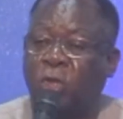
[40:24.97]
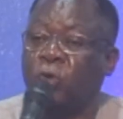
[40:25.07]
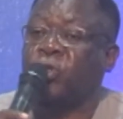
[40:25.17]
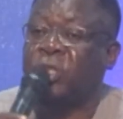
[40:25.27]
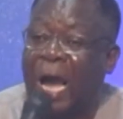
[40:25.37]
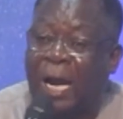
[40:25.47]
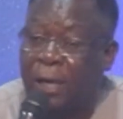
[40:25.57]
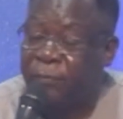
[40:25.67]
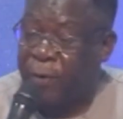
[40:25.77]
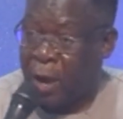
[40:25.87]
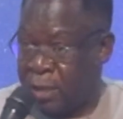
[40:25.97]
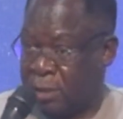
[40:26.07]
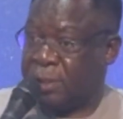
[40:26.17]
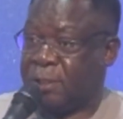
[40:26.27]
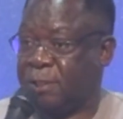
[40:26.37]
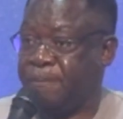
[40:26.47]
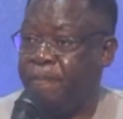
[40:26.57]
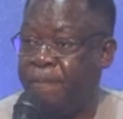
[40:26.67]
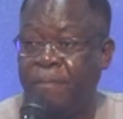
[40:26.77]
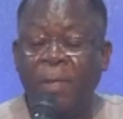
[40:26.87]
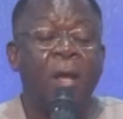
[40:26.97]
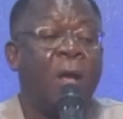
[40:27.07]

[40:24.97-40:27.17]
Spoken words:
to sacrifice.